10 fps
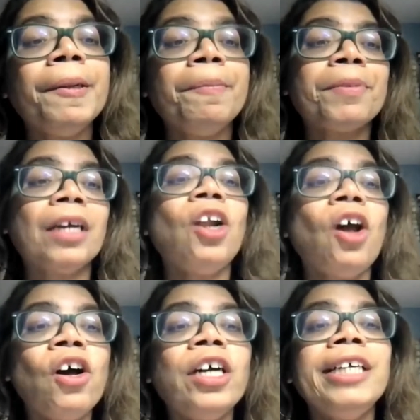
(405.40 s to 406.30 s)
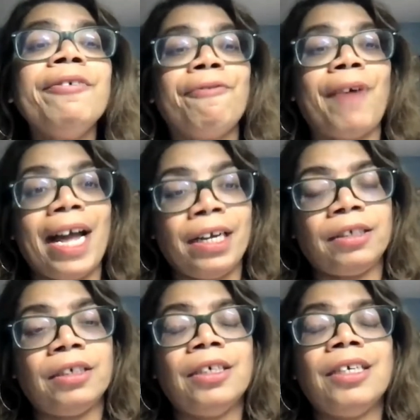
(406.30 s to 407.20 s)
The law, in
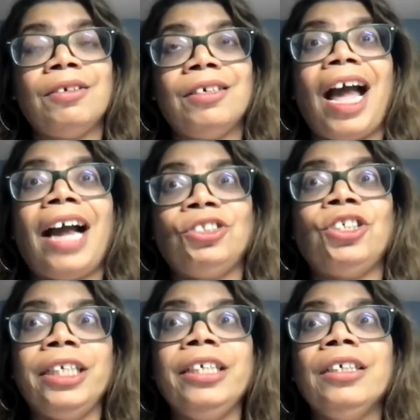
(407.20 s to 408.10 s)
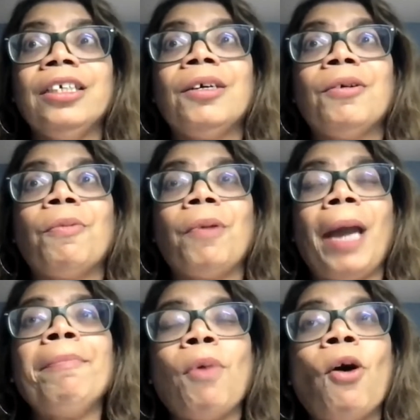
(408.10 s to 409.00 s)
fact, actually
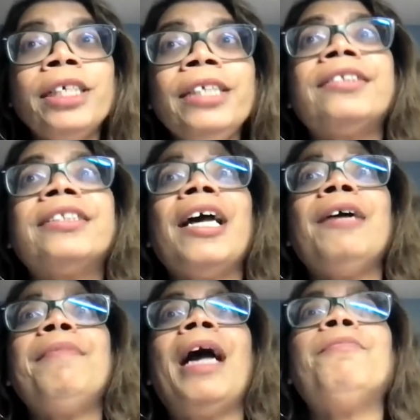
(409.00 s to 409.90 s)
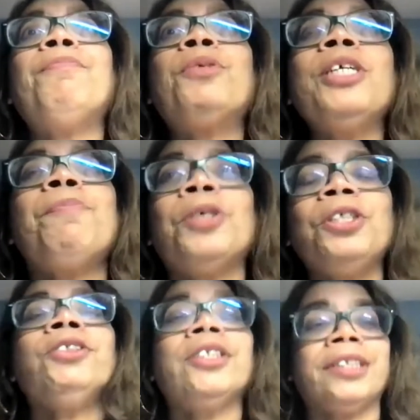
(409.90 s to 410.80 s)
embodies them and
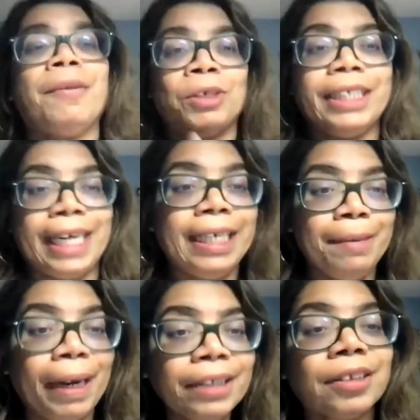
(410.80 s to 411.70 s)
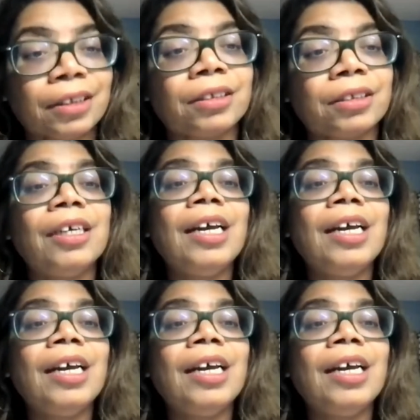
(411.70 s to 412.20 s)
reproduces them on a daily basis.